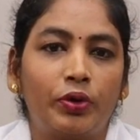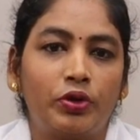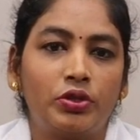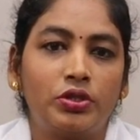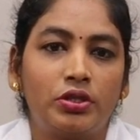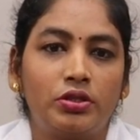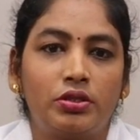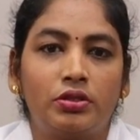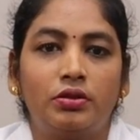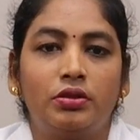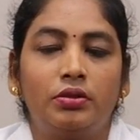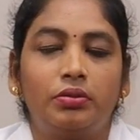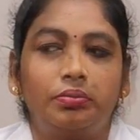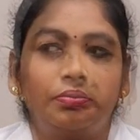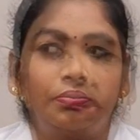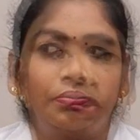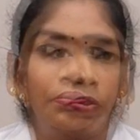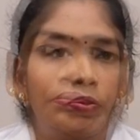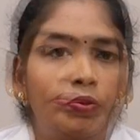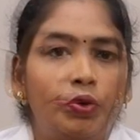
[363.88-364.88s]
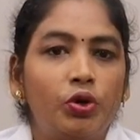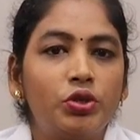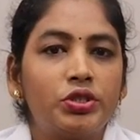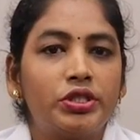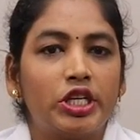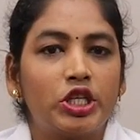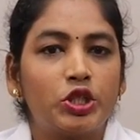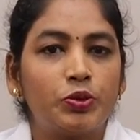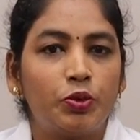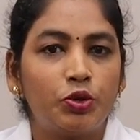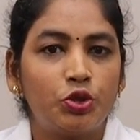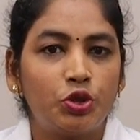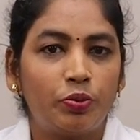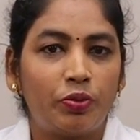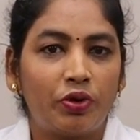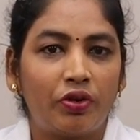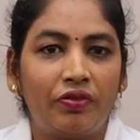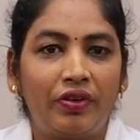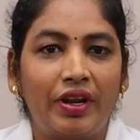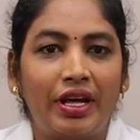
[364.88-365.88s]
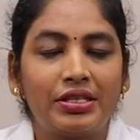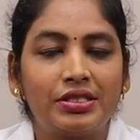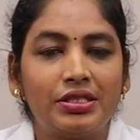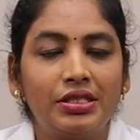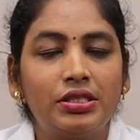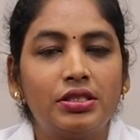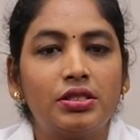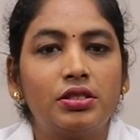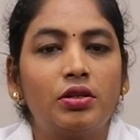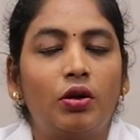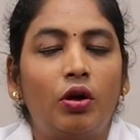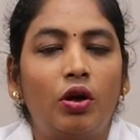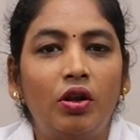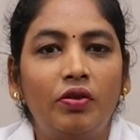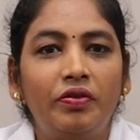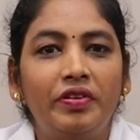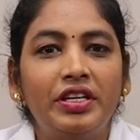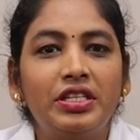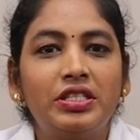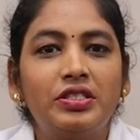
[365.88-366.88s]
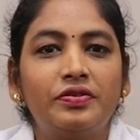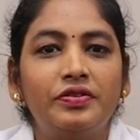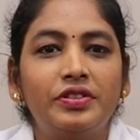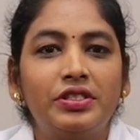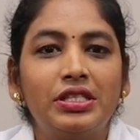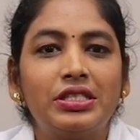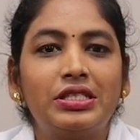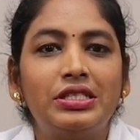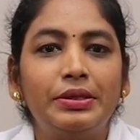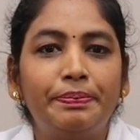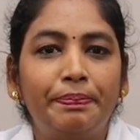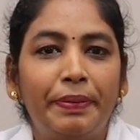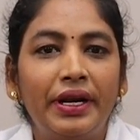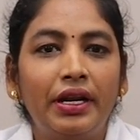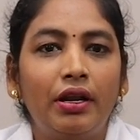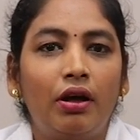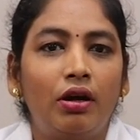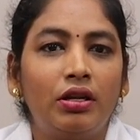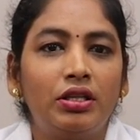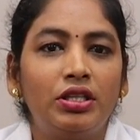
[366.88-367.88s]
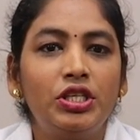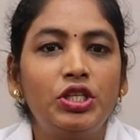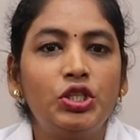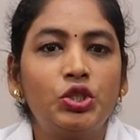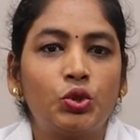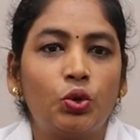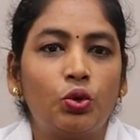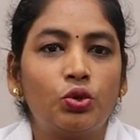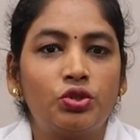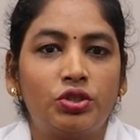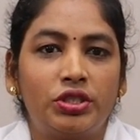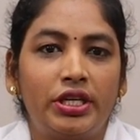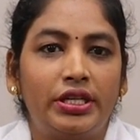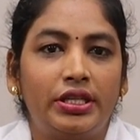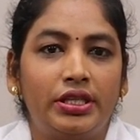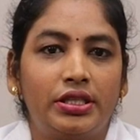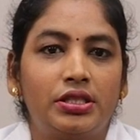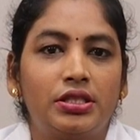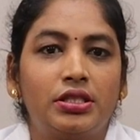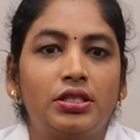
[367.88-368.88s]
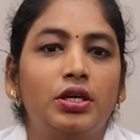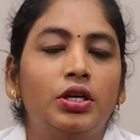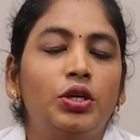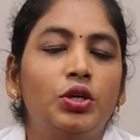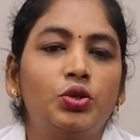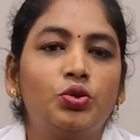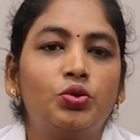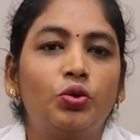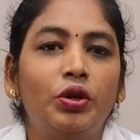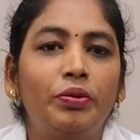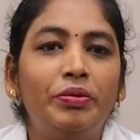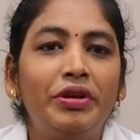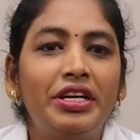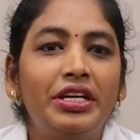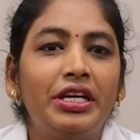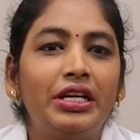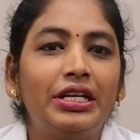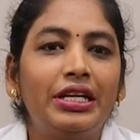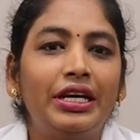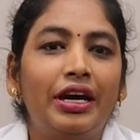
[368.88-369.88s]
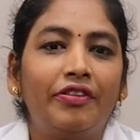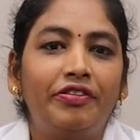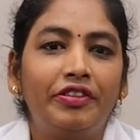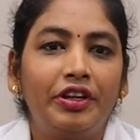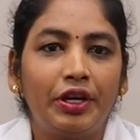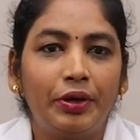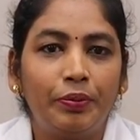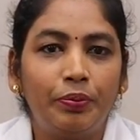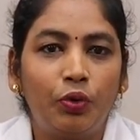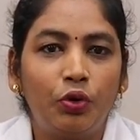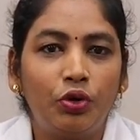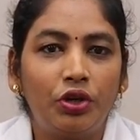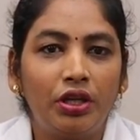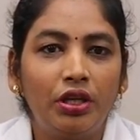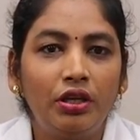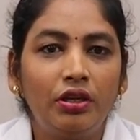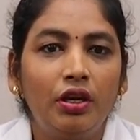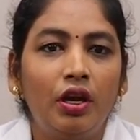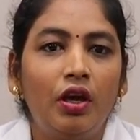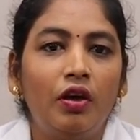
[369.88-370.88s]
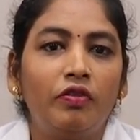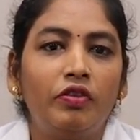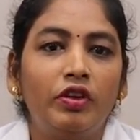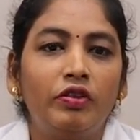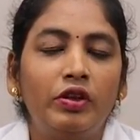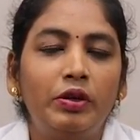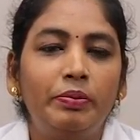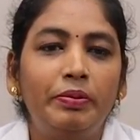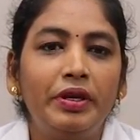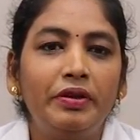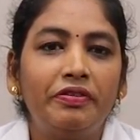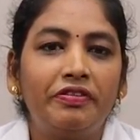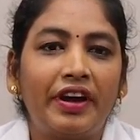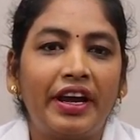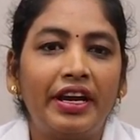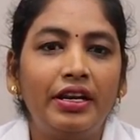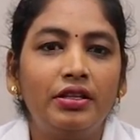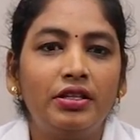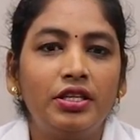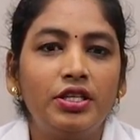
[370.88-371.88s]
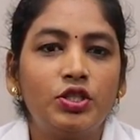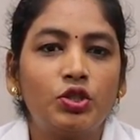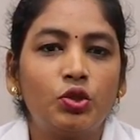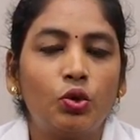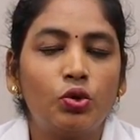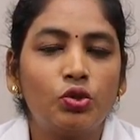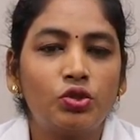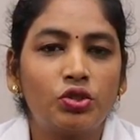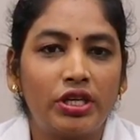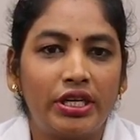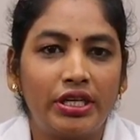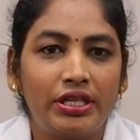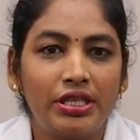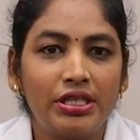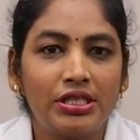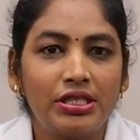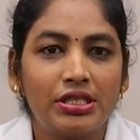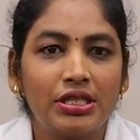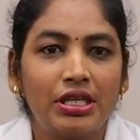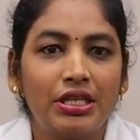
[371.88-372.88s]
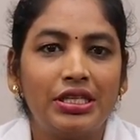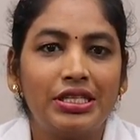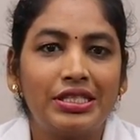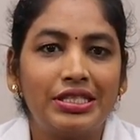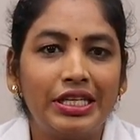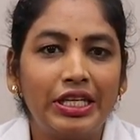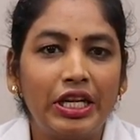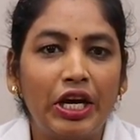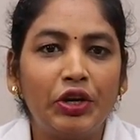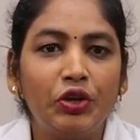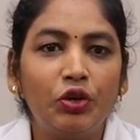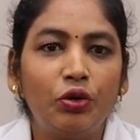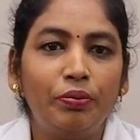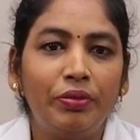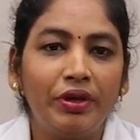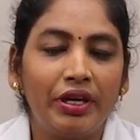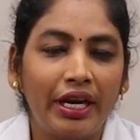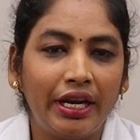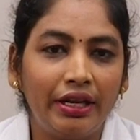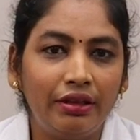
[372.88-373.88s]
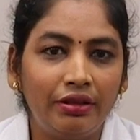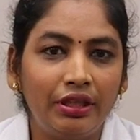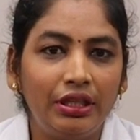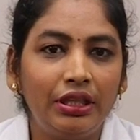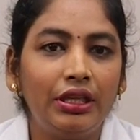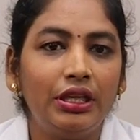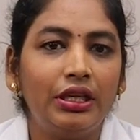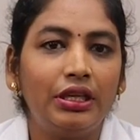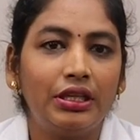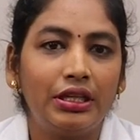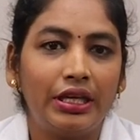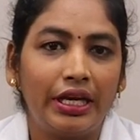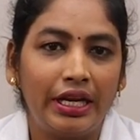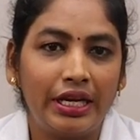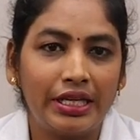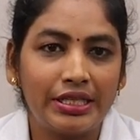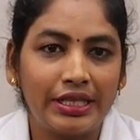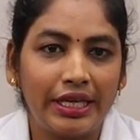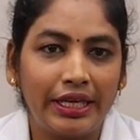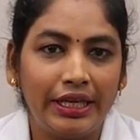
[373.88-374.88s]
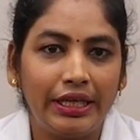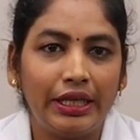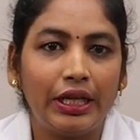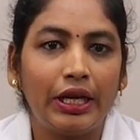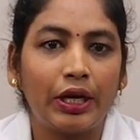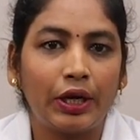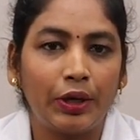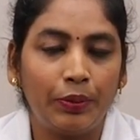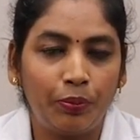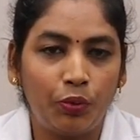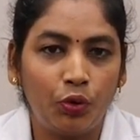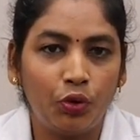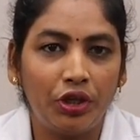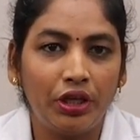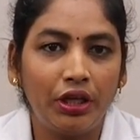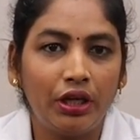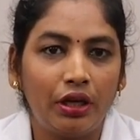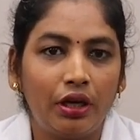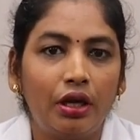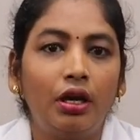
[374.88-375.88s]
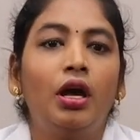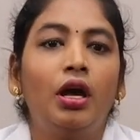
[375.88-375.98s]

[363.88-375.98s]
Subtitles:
process. Post-exposure prophylaxis always which is depend on the source status. So immediately after reporting, we will be find the source status, the scenario behind the NSI reporting,